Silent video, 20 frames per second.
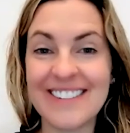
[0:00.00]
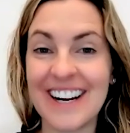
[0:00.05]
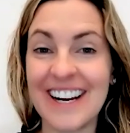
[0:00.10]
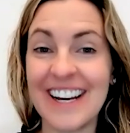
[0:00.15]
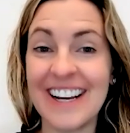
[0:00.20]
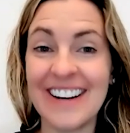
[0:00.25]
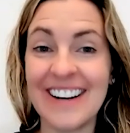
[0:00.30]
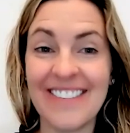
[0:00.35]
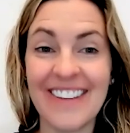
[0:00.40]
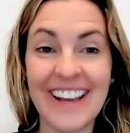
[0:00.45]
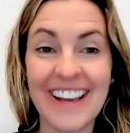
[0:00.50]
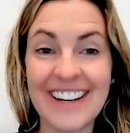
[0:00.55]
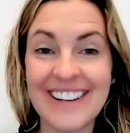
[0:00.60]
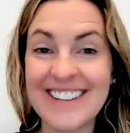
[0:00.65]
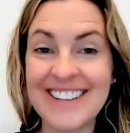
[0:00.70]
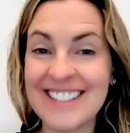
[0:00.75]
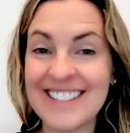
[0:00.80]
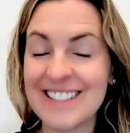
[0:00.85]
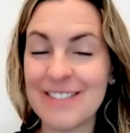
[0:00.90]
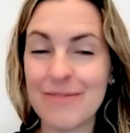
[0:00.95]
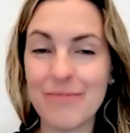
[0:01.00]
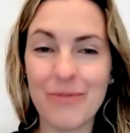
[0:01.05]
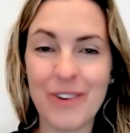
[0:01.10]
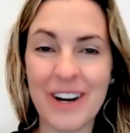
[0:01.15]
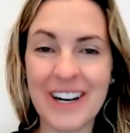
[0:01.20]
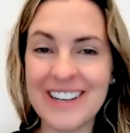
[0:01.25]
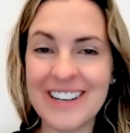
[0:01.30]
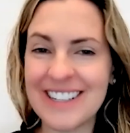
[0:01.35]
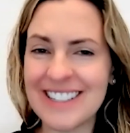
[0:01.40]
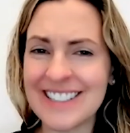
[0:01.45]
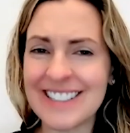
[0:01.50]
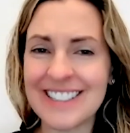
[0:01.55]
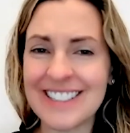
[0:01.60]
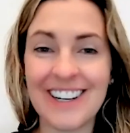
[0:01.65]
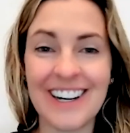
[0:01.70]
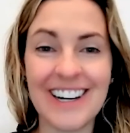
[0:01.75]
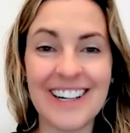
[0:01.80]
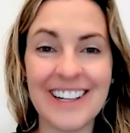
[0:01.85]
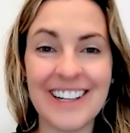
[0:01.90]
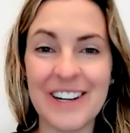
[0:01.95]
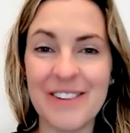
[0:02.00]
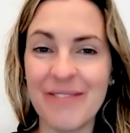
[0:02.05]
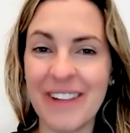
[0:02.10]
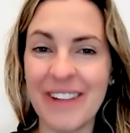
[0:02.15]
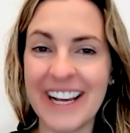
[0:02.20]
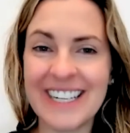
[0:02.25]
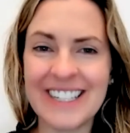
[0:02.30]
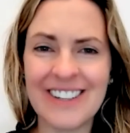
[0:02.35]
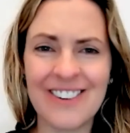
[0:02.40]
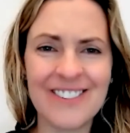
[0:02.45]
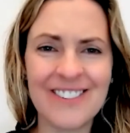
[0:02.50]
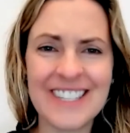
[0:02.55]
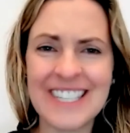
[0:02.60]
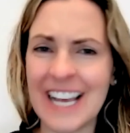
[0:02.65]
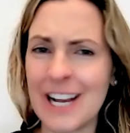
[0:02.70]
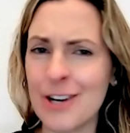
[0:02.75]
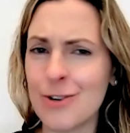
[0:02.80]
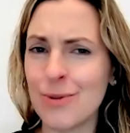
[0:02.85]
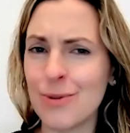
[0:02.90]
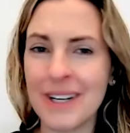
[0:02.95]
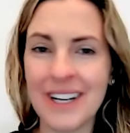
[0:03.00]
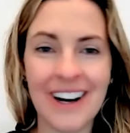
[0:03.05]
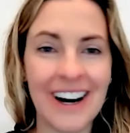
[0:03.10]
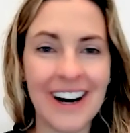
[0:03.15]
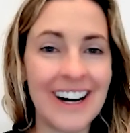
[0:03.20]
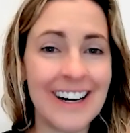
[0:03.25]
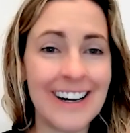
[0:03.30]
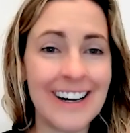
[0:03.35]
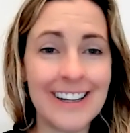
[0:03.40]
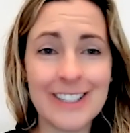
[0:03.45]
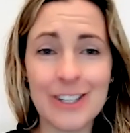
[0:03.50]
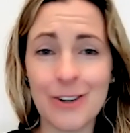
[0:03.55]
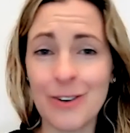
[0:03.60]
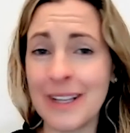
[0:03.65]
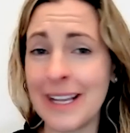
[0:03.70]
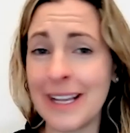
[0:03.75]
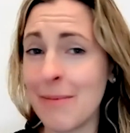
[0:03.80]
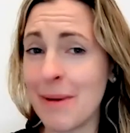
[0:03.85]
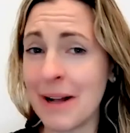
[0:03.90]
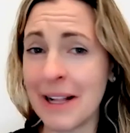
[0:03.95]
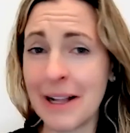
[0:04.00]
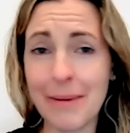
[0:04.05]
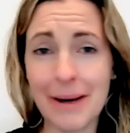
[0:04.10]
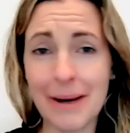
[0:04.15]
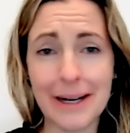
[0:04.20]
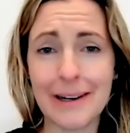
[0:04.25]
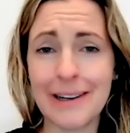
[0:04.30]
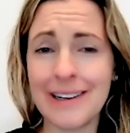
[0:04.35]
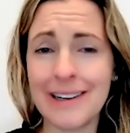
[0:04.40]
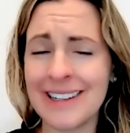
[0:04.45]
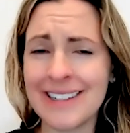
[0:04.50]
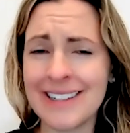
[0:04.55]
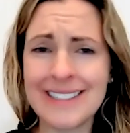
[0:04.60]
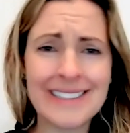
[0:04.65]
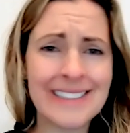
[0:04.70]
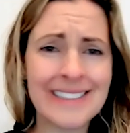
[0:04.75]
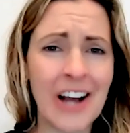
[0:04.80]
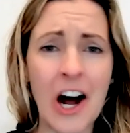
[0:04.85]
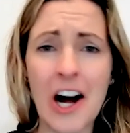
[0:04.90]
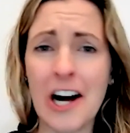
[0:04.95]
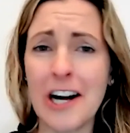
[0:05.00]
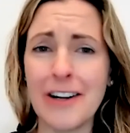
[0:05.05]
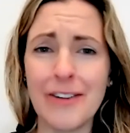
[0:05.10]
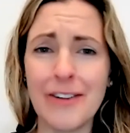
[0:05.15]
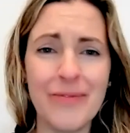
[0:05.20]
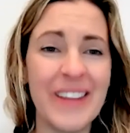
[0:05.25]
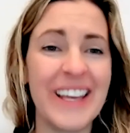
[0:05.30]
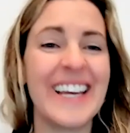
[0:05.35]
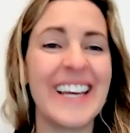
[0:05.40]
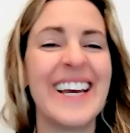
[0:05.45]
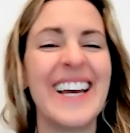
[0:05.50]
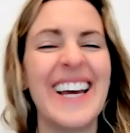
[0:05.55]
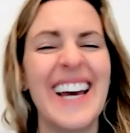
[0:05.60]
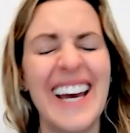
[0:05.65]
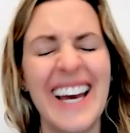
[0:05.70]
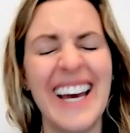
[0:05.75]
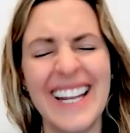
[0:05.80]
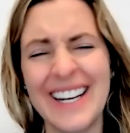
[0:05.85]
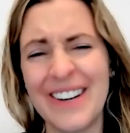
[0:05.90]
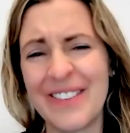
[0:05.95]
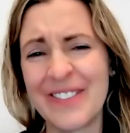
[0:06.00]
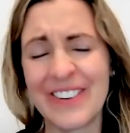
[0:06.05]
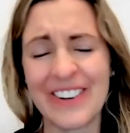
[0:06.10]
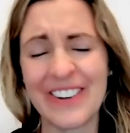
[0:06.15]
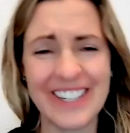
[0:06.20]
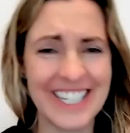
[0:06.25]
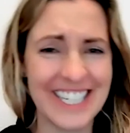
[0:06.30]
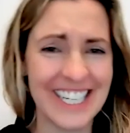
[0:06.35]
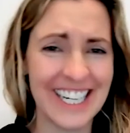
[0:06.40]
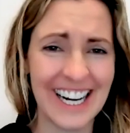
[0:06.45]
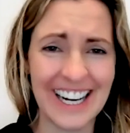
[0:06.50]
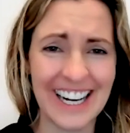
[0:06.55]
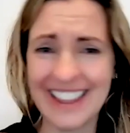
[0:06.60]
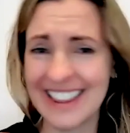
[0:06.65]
I'm like, why don't you just call them? Like, don't schedule a call. Don't email about a call. Just call. And of course she got